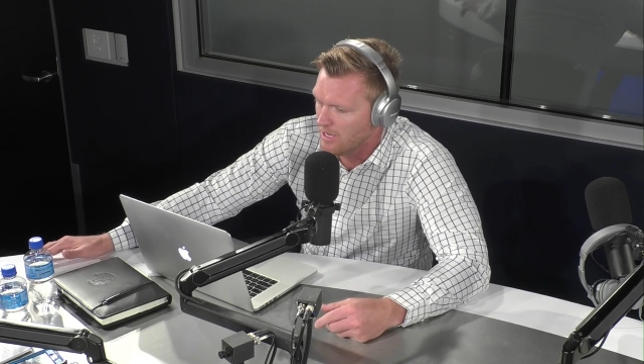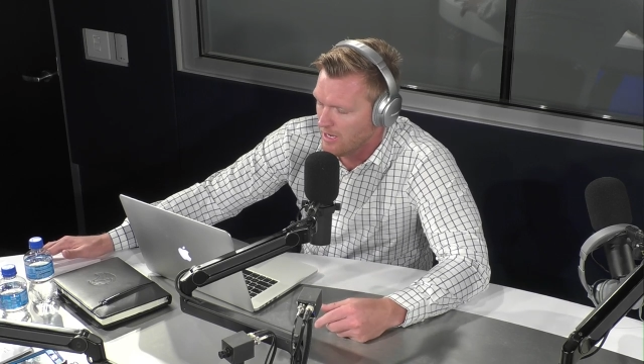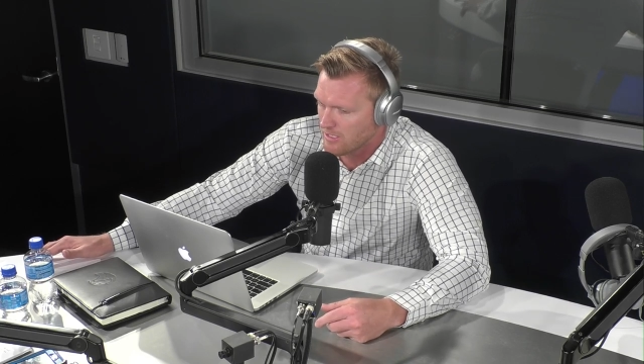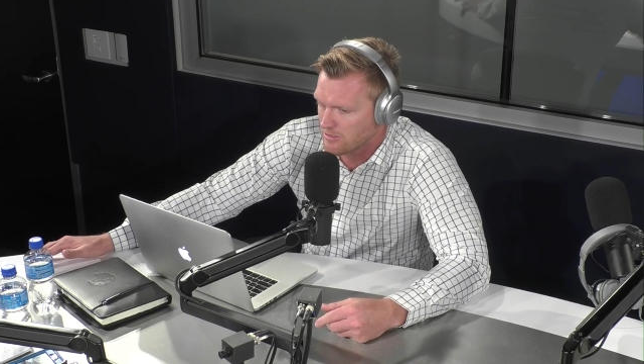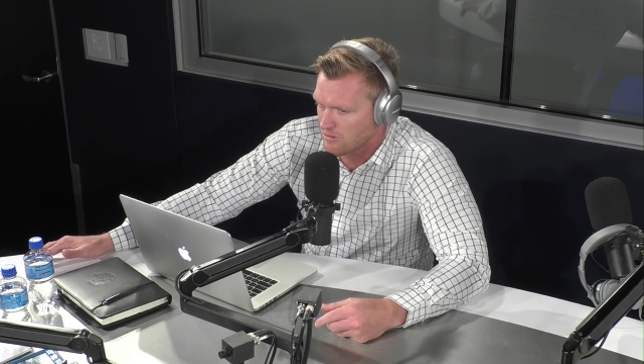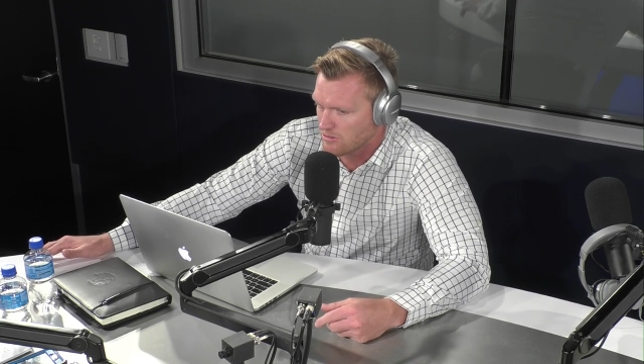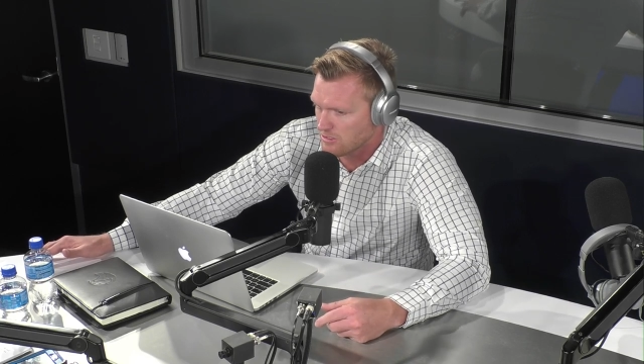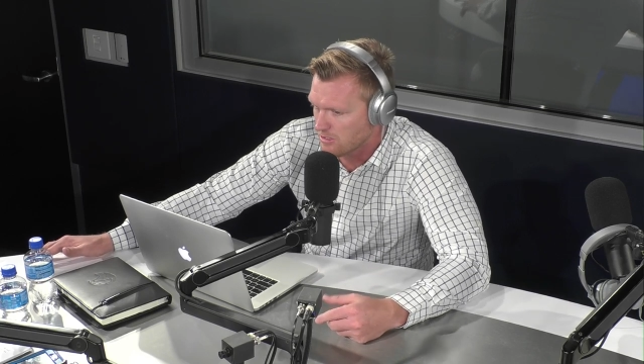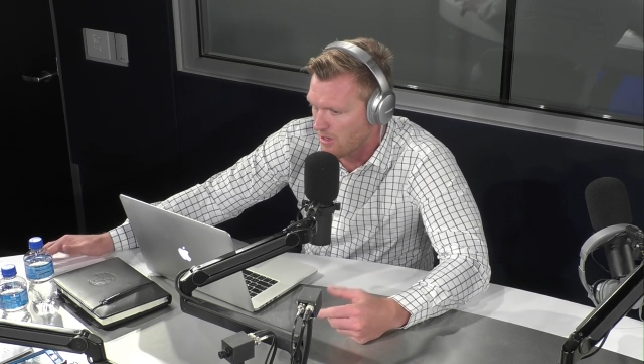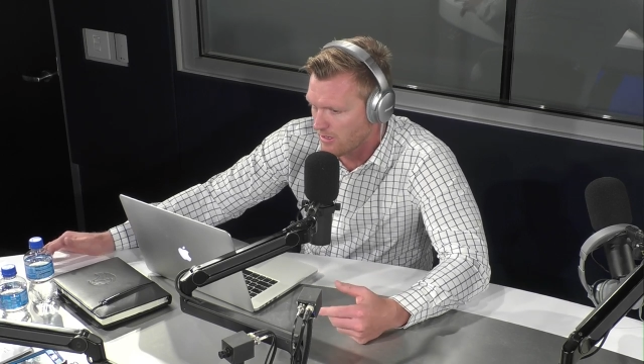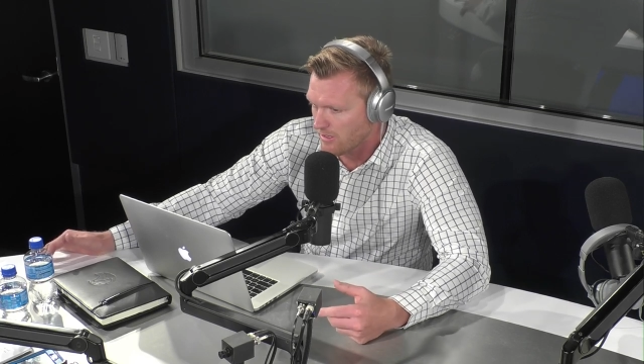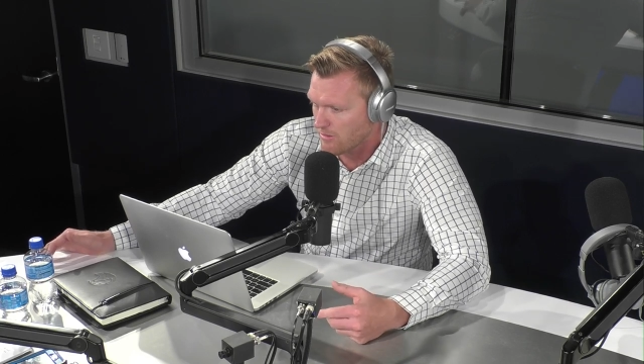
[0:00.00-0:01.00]
And so just
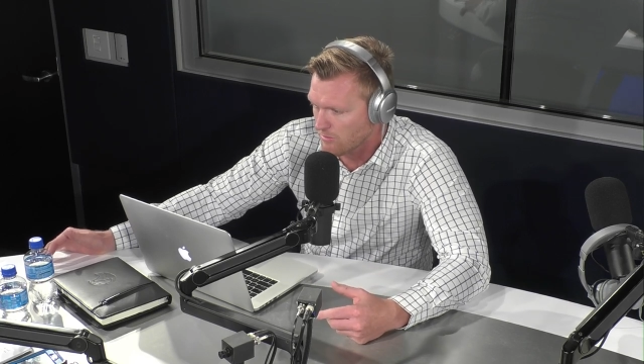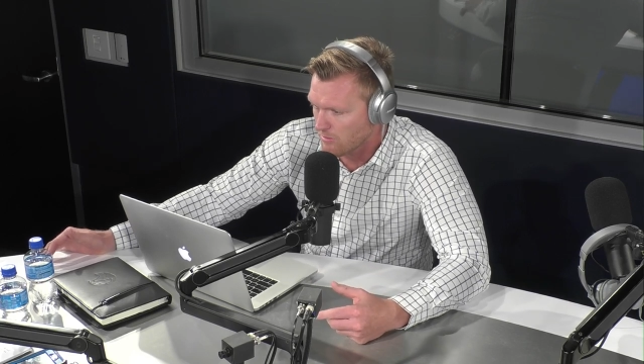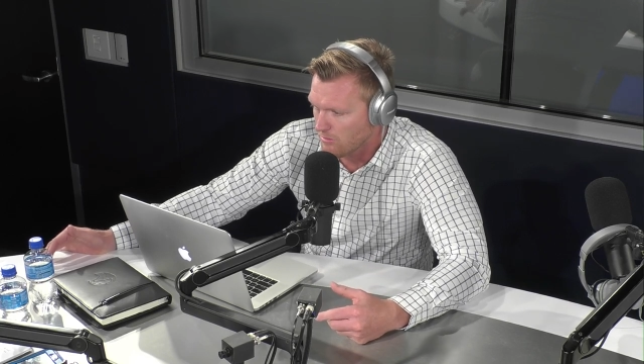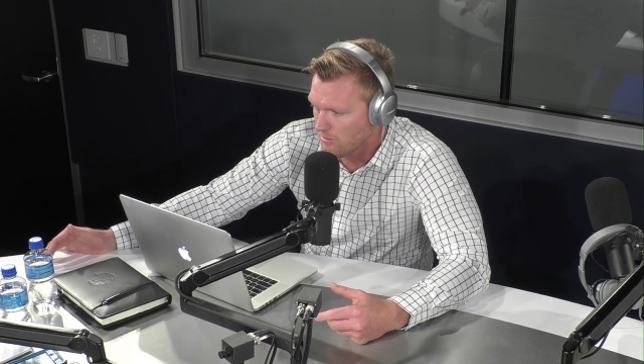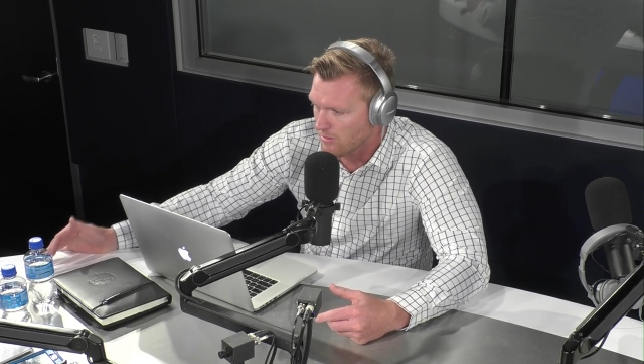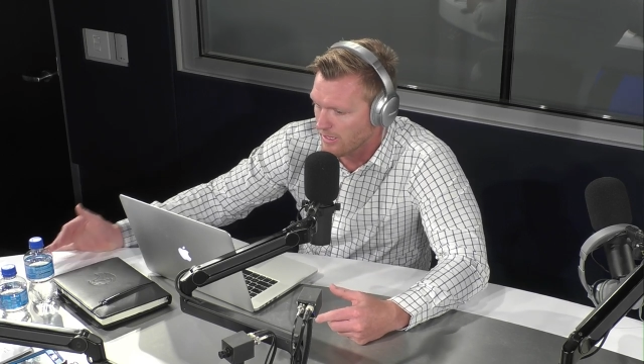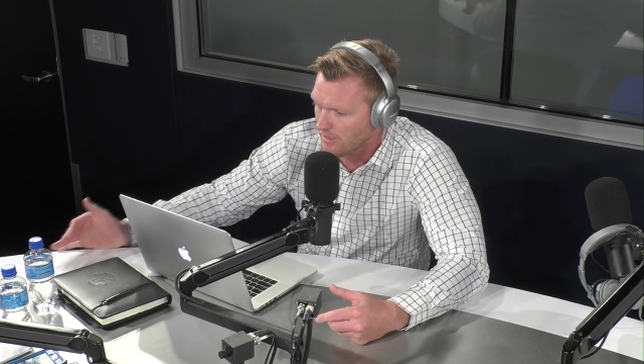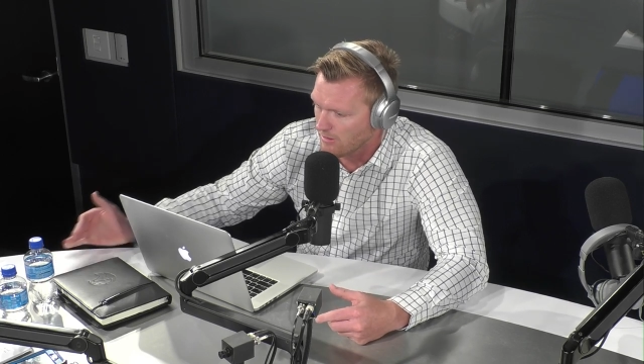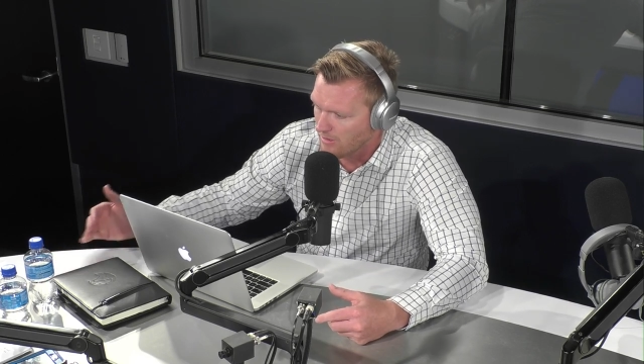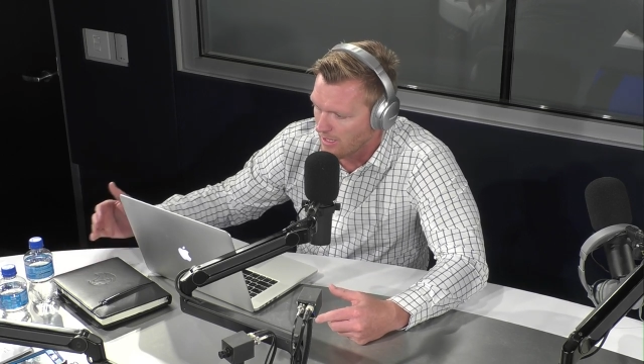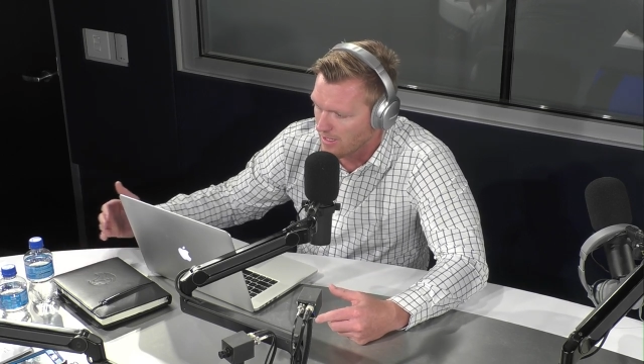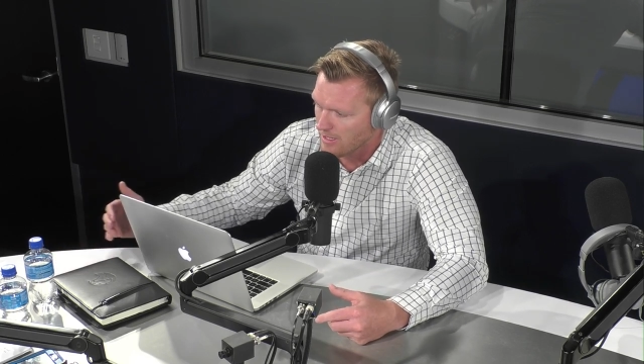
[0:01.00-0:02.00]
talking through like,
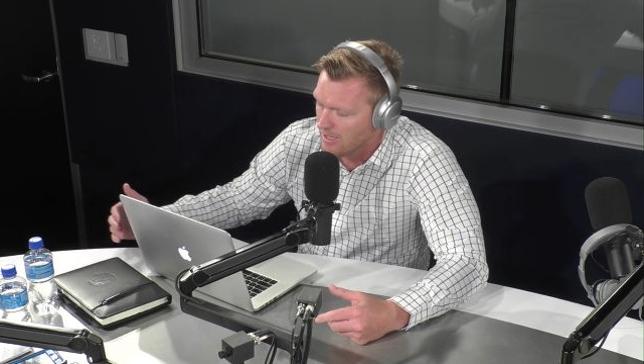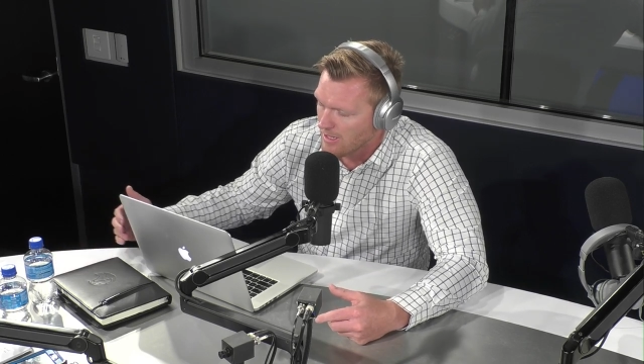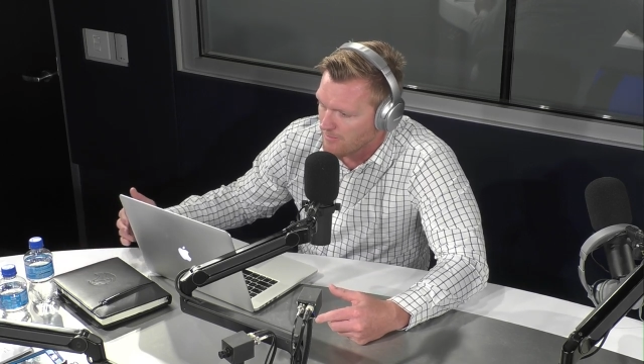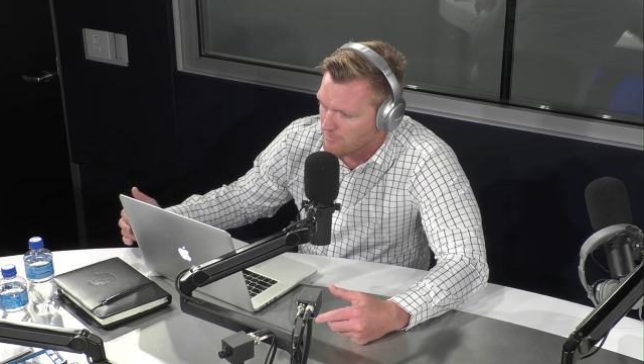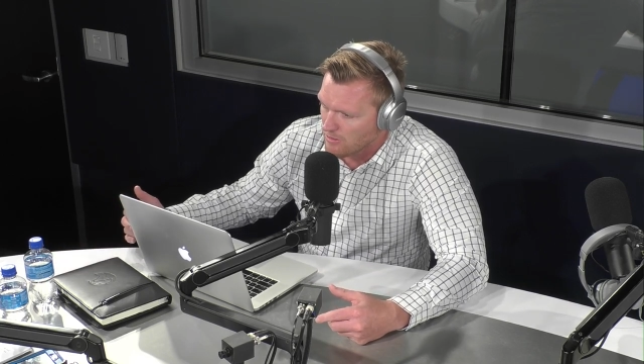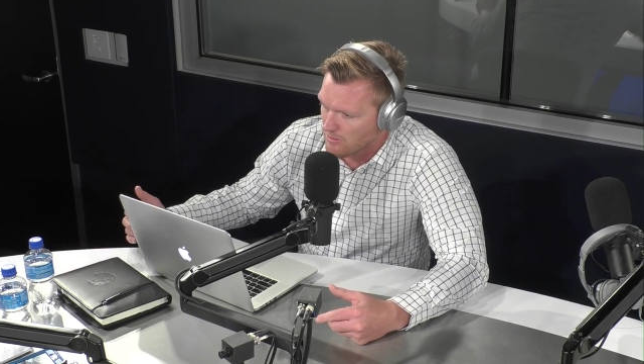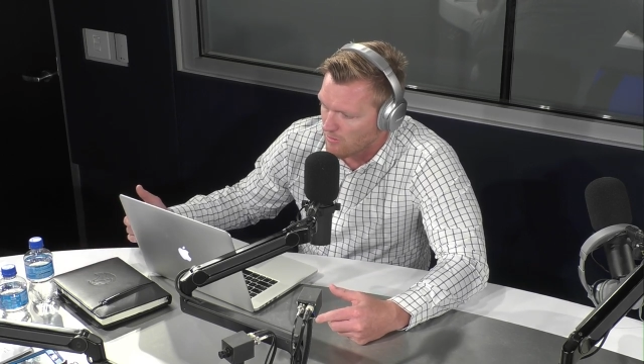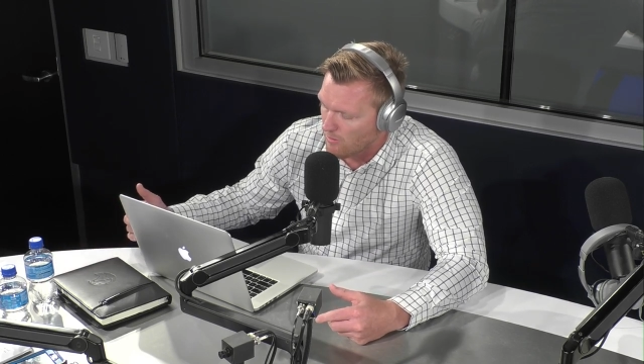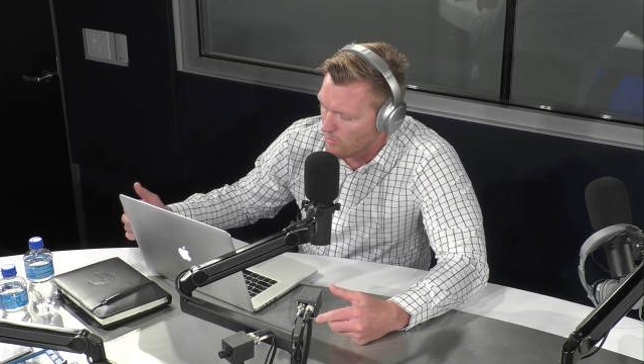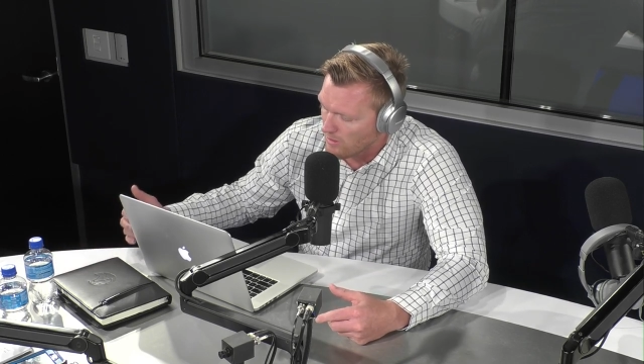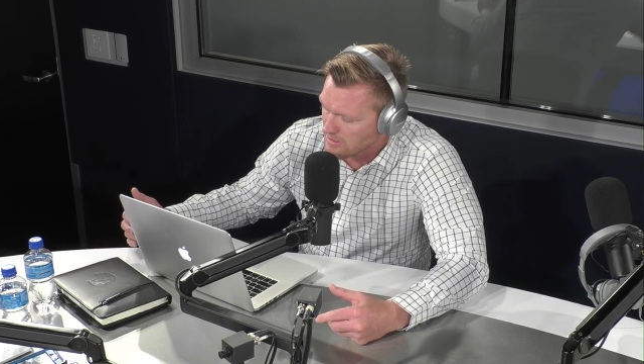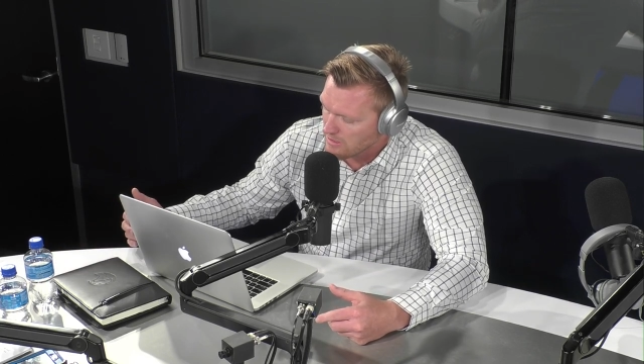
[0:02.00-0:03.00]
okay, you know,
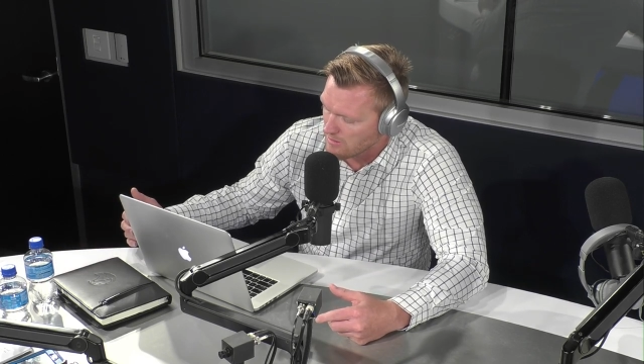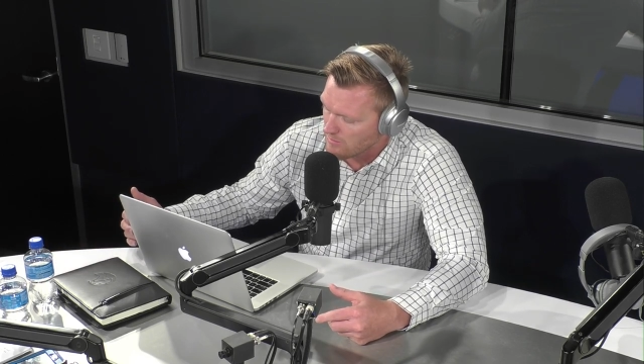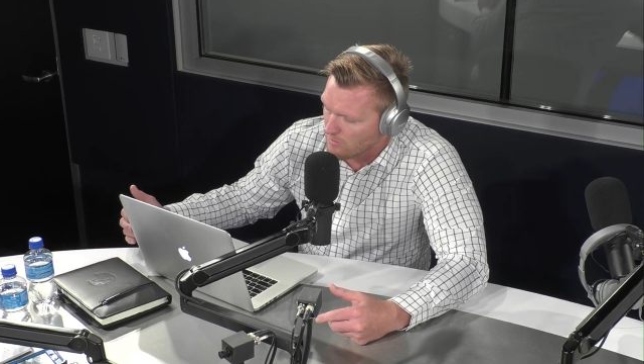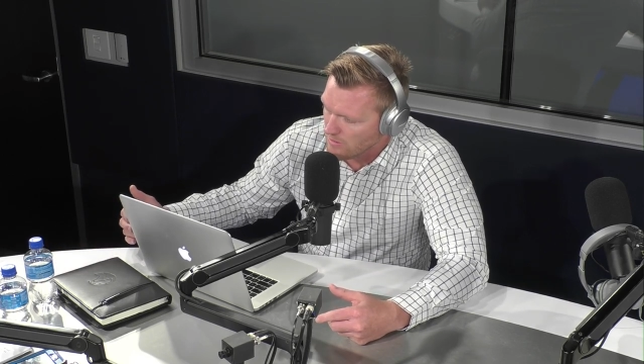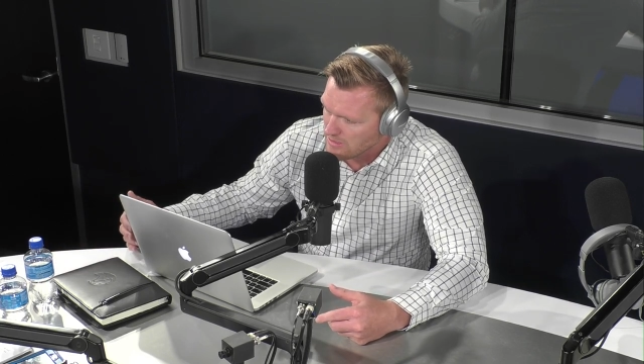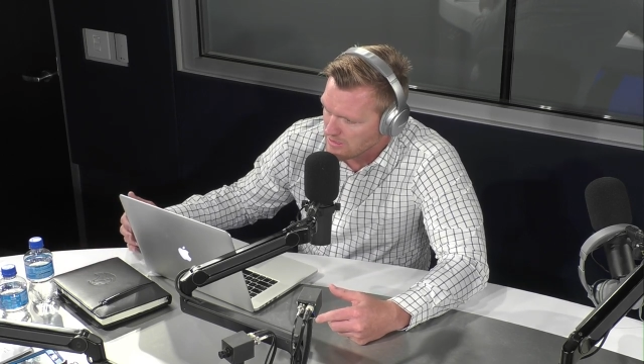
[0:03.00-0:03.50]
what is it, what does